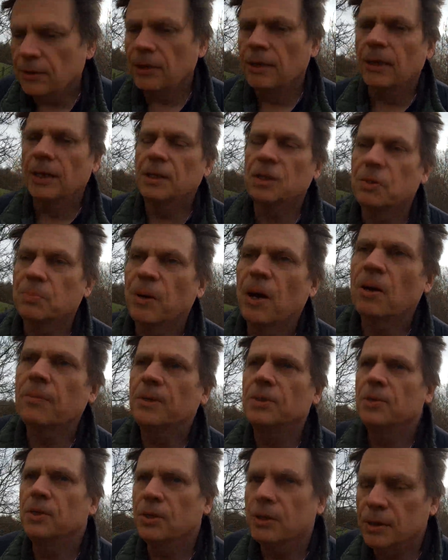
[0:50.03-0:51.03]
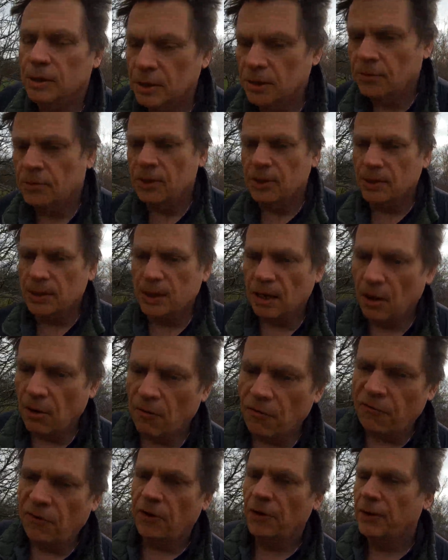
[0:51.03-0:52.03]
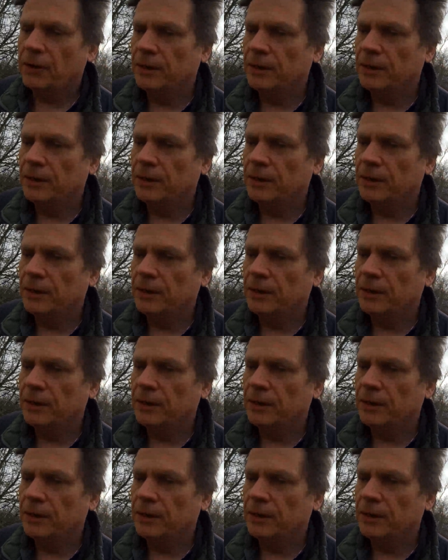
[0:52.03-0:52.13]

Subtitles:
experiments you can do with yourself,